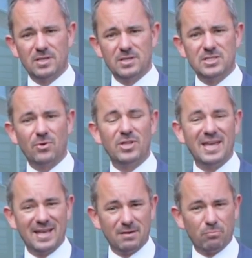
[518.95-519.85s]
So at the
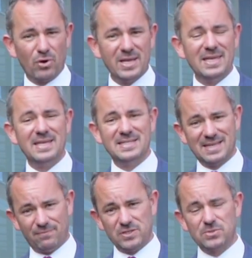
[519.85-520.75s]
end of break, year
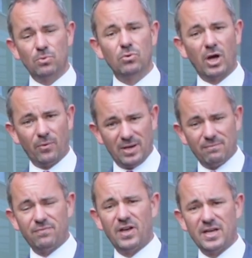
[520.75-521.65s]
7s will go in
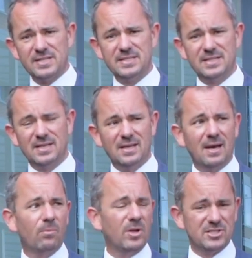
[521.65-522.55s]
first,
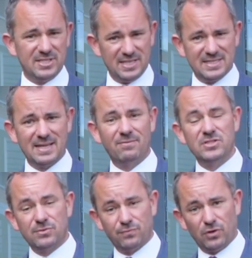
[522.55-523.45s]
and once the year
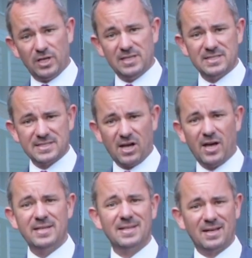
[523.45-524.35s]
7s are fully
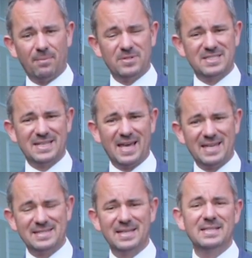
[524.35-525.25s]
inside and up the
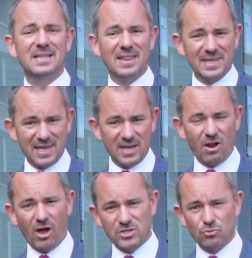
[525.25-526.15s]
stairs, then the year
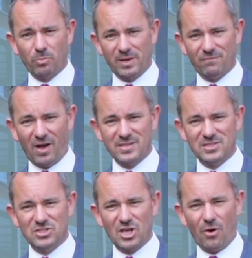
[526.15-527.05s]
9s will be invited
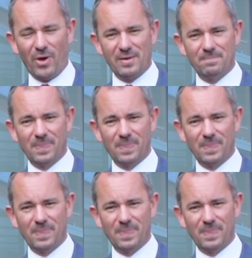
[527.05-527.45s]
to go in.